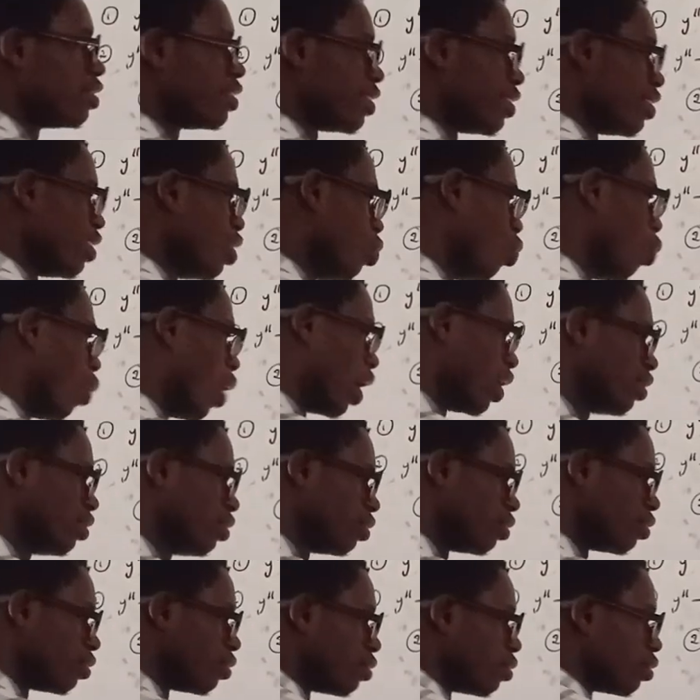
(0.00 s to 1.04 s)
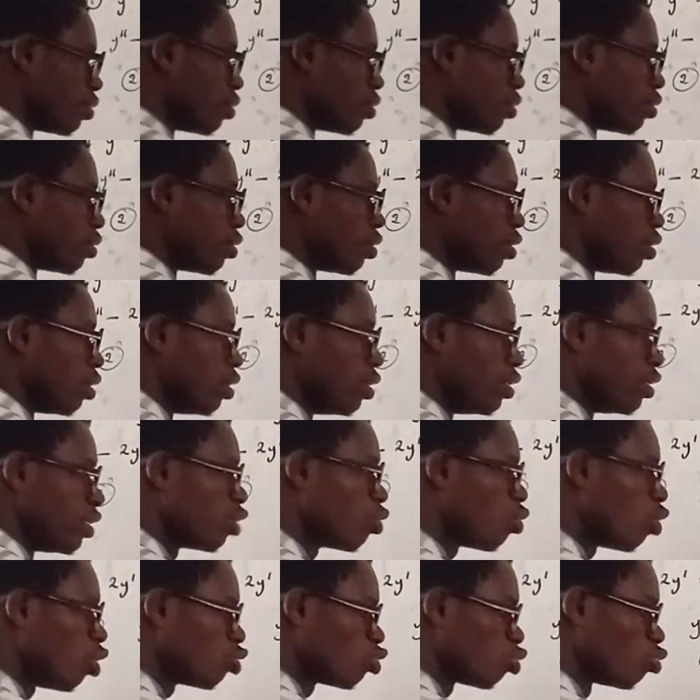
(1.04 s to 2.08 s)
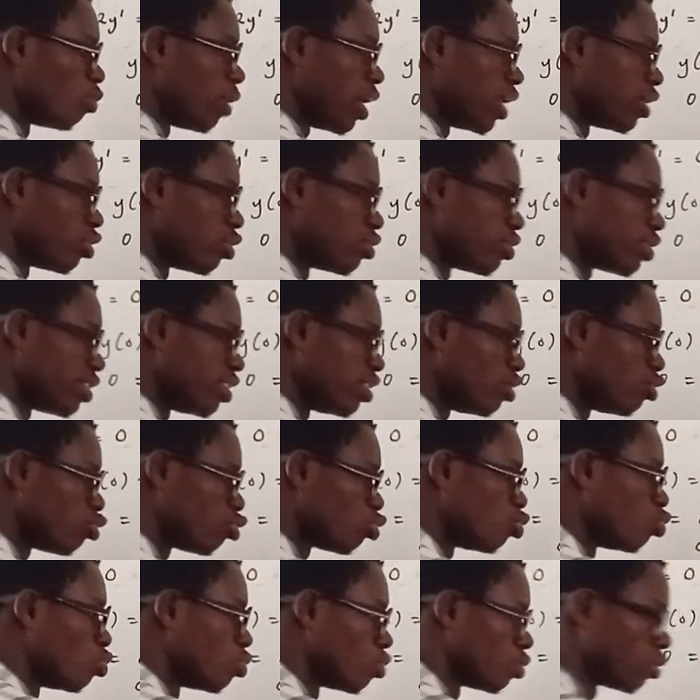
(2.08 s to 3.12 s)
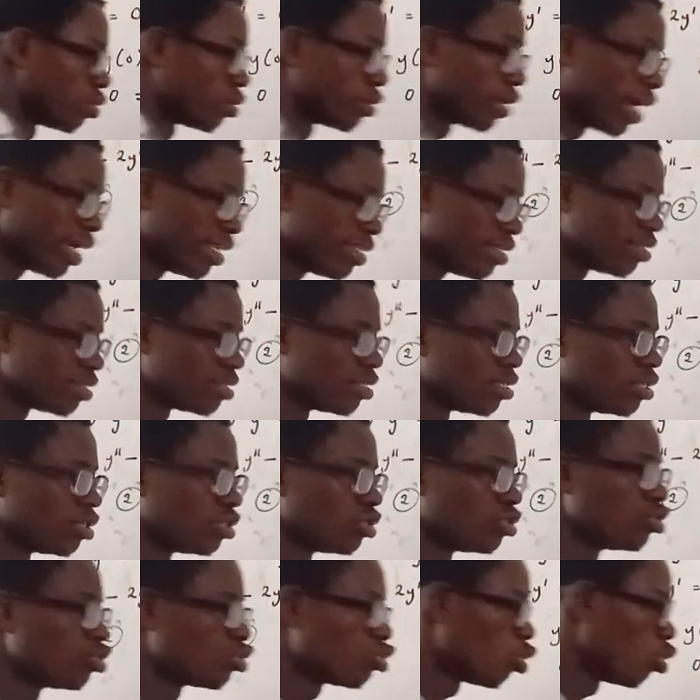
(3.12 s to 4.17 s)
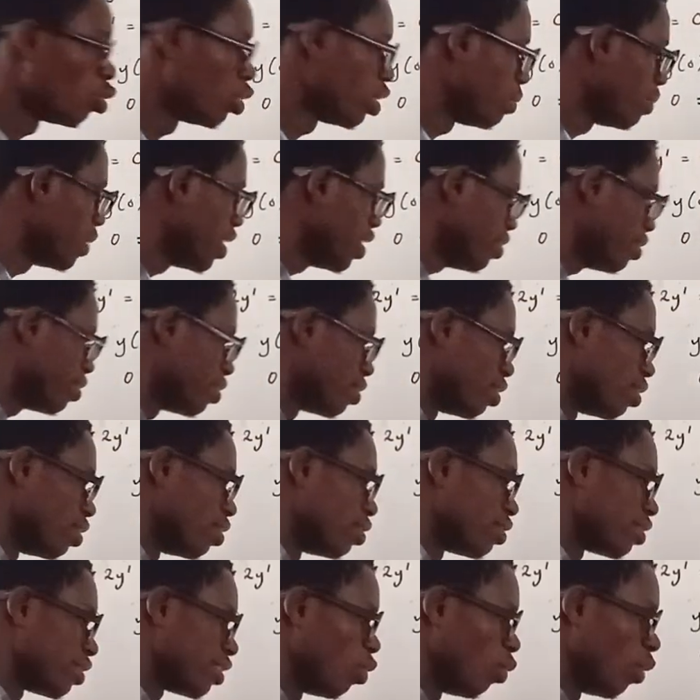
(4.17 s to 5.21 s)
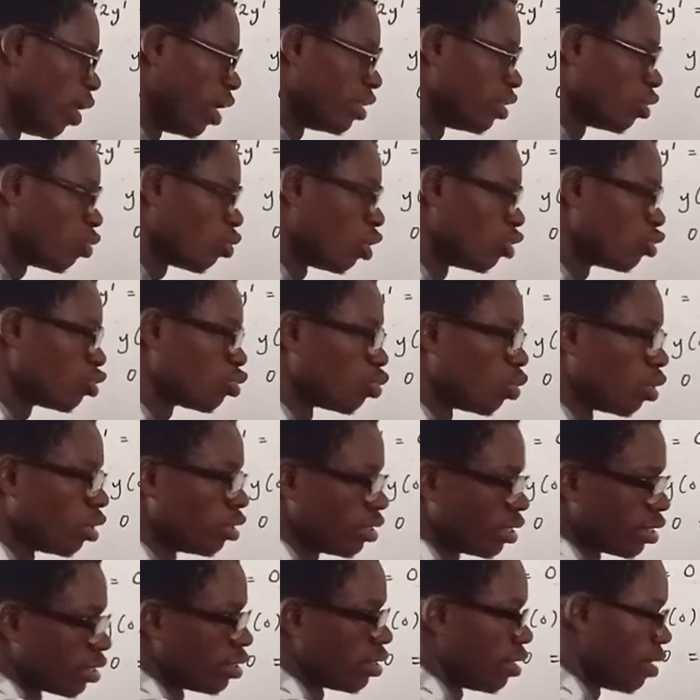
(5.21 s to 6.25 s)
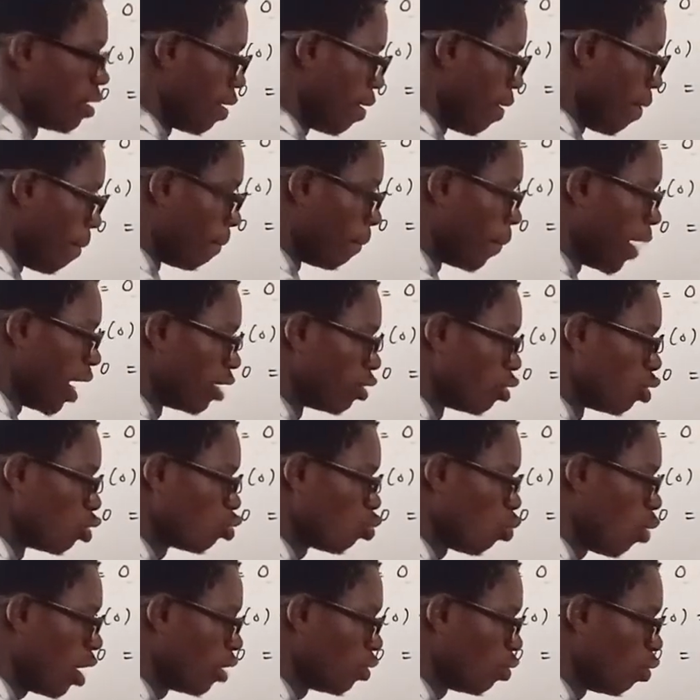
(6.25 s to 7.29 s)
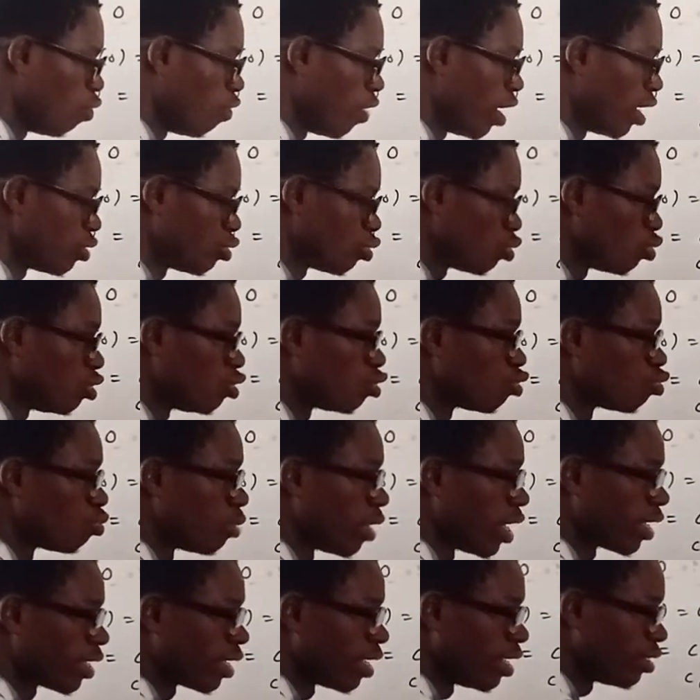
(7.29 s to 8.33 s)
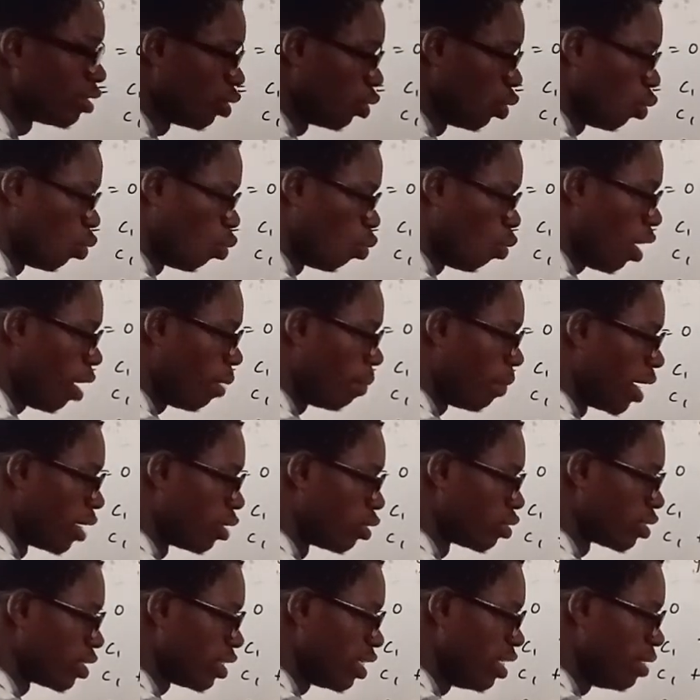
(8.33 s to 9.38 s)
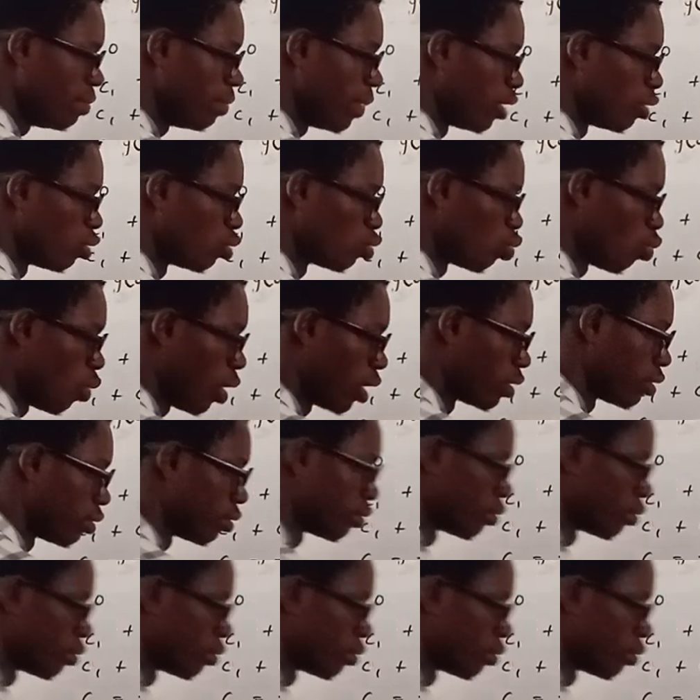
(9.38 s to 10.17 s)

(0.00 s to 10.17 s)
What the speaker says: C1 equals to minus C2, right? So it means C1 equals to what? Minus 1 over 2 into bracket 1 minus e minus 1.